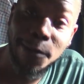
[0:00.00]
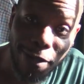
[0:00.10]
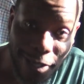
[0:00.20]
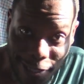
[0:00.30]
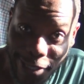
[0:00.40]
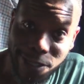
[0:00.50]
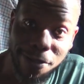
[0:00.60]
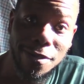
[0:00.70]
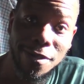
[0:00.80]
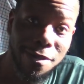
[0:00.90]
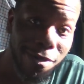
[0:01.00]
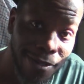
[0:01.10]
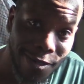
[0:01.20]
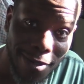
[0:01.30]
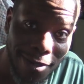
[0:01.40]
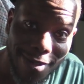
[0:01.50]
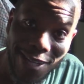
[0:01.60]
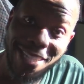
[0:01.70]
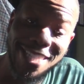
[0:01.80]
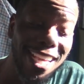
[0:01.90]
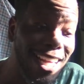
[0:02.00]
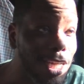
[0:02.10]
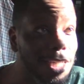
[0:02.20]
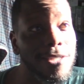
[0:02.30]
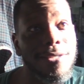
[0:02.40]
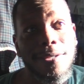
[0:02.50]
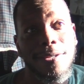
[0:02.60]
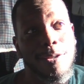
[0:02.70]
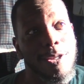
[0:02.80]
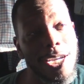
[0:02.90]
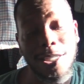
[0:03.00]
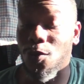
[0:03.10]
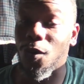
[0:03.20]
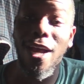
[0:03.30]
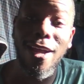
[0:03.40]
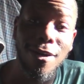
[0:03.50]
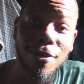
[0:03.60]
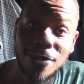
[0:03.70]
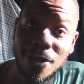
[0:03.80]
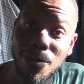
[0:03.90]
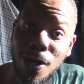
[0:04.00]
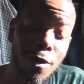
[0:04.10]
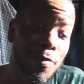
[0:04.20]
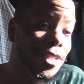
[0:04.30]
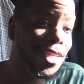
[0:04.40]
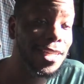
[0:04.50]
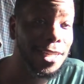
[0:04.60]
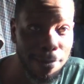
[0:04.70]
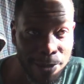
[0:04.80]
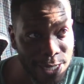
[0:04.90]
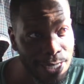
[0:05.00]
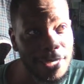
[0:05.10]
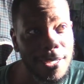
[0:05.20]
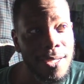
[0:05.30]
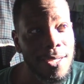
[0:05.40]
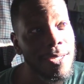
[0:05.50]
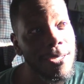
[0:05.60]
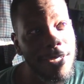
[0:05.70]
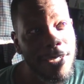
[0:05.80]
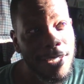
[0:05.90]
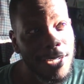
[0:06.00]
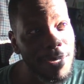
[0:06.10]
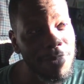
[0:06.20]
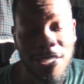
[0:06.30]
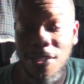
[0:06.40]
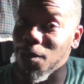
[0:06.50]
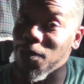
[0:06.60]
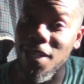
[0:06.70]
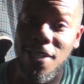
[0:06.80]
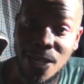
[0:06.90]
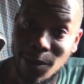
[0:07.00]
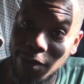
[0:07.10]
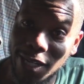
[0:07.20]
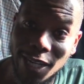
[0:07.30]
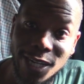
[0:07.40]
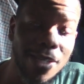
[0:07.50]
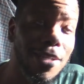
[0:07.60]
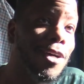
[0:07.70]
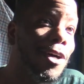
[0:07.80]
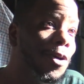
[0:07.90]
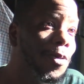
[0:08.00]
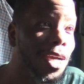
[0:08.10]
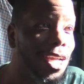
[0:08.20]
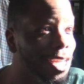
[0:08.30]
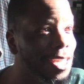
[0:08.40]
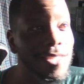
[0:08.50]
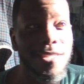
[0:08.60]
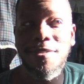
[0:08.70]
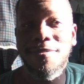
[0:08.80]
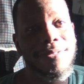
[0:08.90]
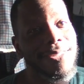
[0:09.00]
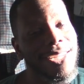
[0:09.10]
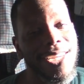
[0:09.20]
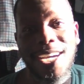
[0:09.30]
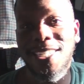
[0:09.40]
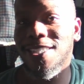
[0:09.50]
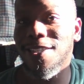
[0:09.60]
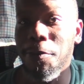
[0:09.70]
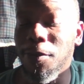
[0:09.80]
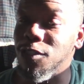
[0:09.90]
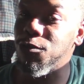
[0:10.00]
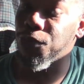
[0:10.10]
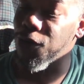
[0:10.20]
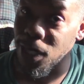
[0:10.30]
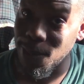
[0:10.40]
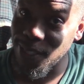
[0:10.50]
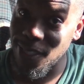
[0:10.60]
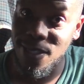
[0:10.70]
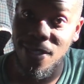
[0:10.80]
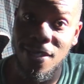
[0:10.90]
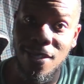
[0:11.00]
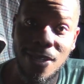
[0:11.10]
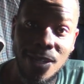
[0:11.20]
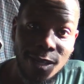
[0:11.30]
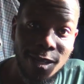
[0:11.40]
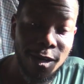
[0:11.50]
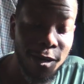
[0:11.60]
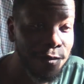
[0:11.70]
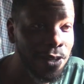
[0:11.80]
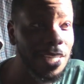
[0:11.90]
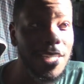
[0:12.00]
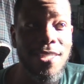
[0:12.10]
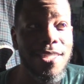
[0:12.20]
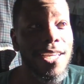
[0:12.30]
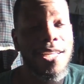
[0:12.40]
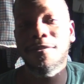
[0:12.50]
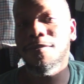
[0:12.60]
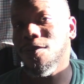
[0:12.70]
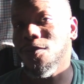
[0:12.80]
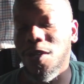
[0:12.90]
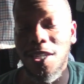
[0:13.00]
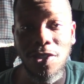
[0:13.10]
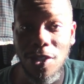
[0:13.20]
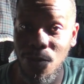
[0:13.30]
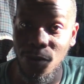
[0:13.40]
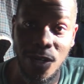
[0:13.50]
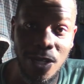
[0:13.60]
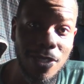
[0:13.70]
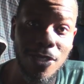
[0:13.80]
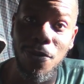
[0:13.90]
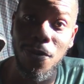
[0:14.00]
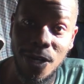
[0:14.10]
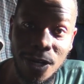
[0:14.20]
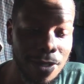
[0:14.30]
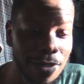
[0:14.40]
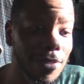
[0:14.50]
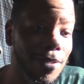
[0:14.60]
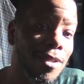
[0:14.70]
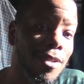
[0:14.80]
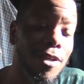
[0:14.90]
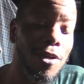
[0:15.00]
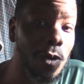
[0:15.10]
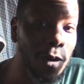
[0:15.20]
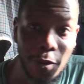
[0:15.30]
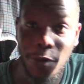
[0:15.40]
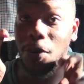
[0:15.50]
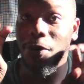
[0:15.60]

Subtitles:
with each other. Like, that's wild. I'm hoping they dominate. I'm just hoping they dominate. Oweh got so much promise. Hopefully he's getting with someone to work the quote-unquote